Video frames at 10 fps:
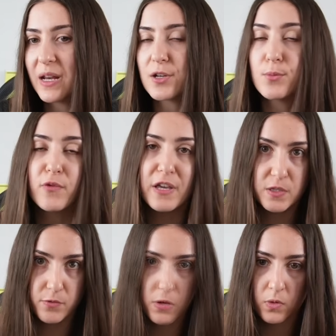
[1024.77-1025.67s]
the move
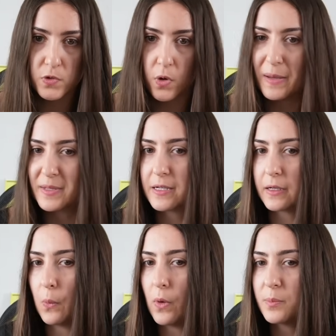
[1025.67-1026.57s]
a3. So I'm attacking
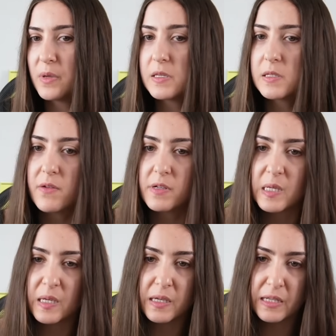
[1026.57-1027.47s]
one piece, they're
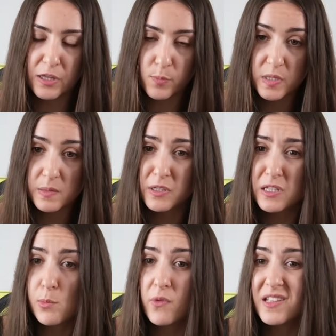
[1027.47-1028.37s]
attacking another piece. But this
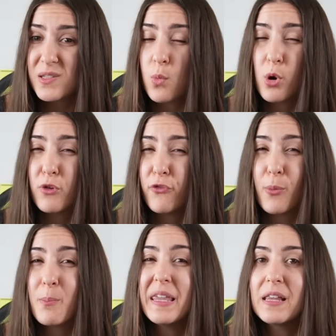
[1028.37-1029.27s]
move doesn't work for
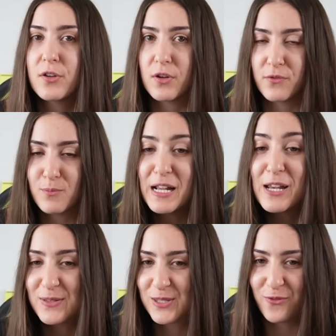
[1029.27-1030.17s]

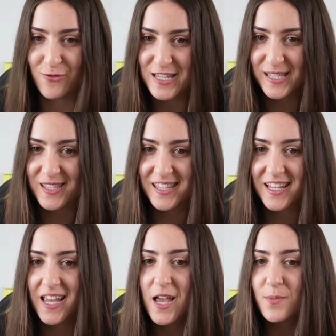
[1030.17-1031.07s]
millions of reasons.
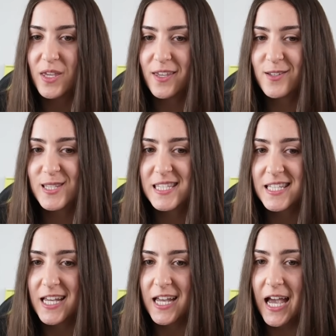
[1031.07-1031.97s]
Because
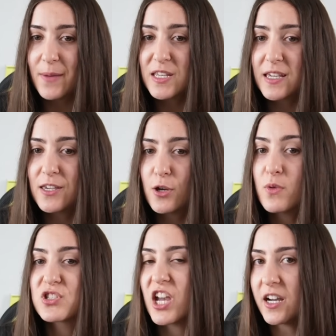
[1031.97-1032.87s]
I'm taking here with
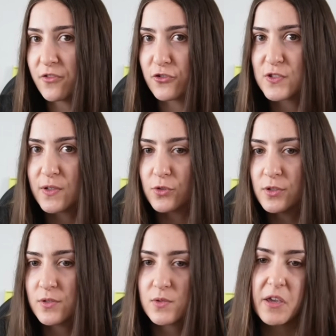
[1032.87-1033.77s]
check, first of all.
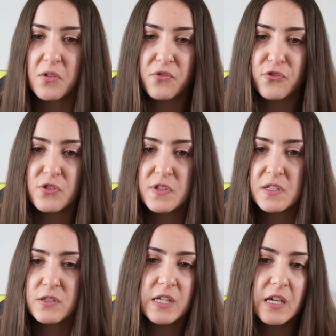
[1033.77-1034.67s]
So I could first
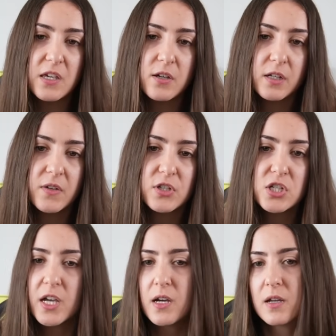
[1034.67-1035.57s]
take here, give a
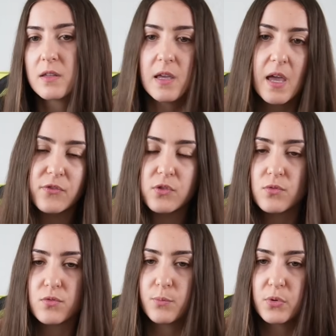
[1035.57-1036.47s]
check. They have
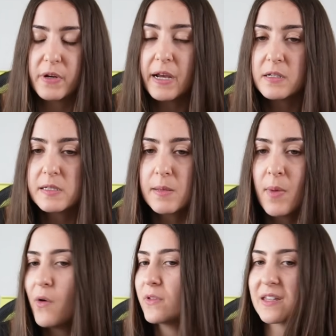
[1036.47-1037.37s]
to protect it
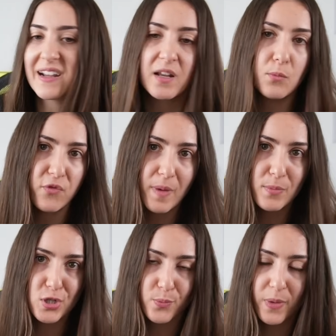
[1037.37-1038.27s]
somehow, and then I can move my
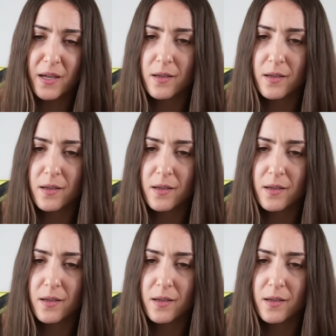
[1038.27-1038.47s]
bishop back.